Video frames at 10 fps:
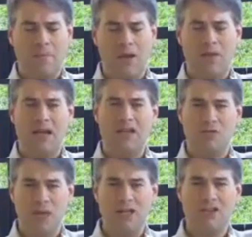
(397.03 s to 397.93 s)
by bidding
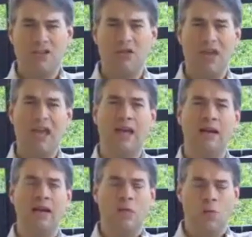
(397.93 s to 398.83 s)
as much as you
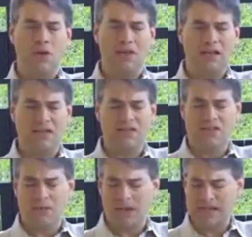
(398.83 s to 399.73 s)
can where the deal
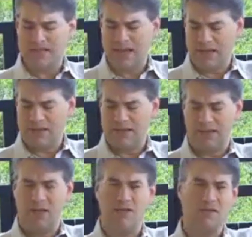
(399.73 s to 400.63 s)
still makes sense.
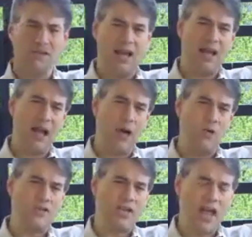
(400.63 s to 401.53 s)
The saying I
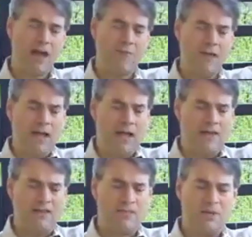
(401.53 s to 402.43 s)
always have in this